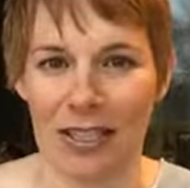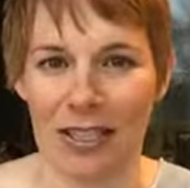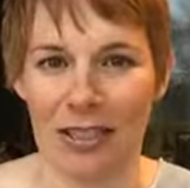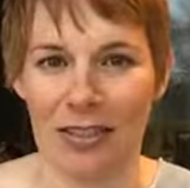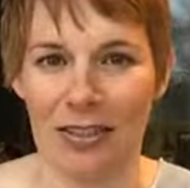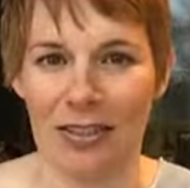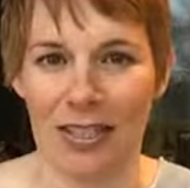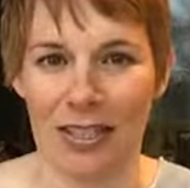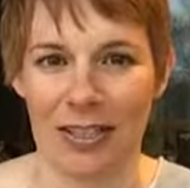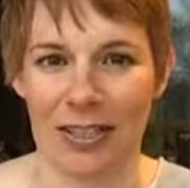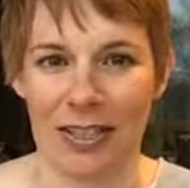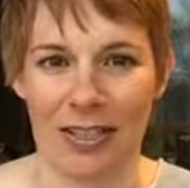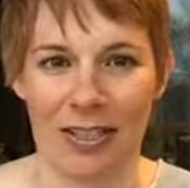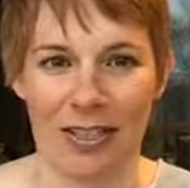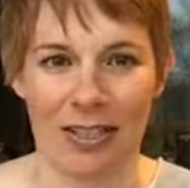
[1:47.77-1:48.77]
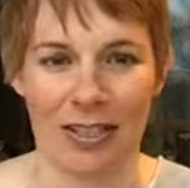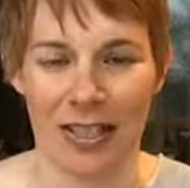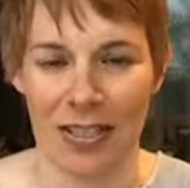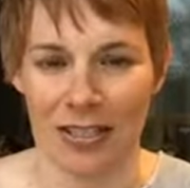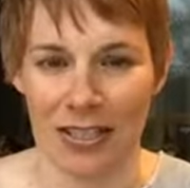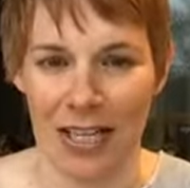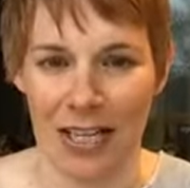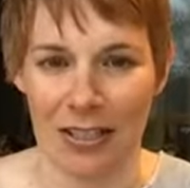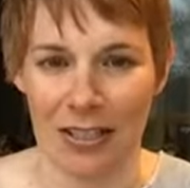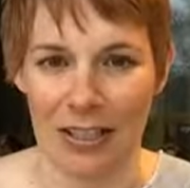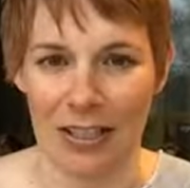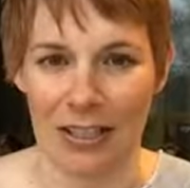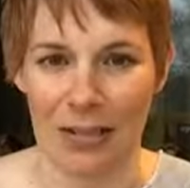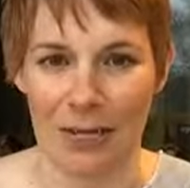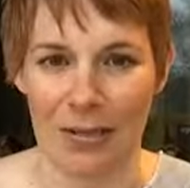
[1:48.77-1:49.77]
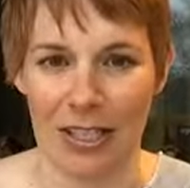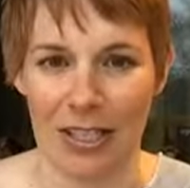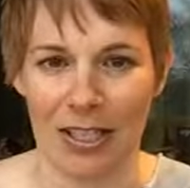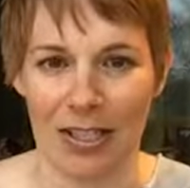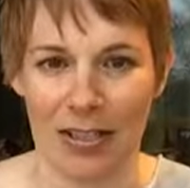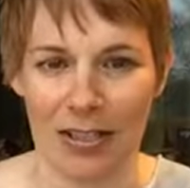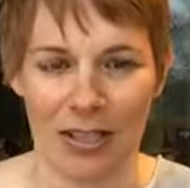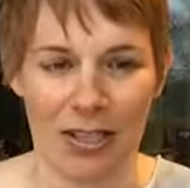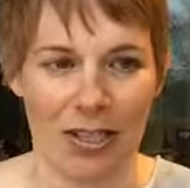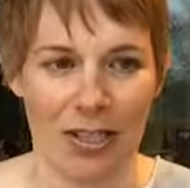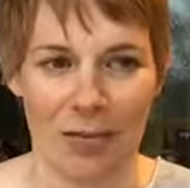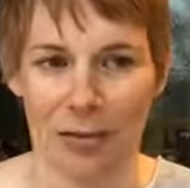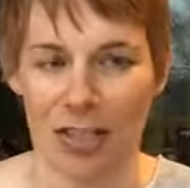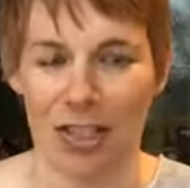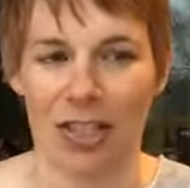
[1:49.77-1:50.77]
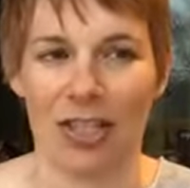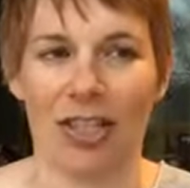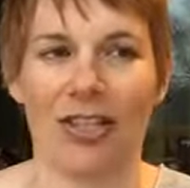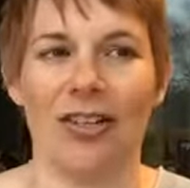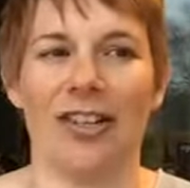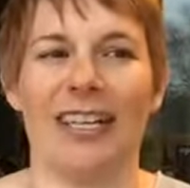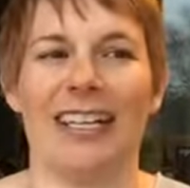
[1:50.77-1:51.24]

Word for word: So that's just astounding to me. There's so much snow.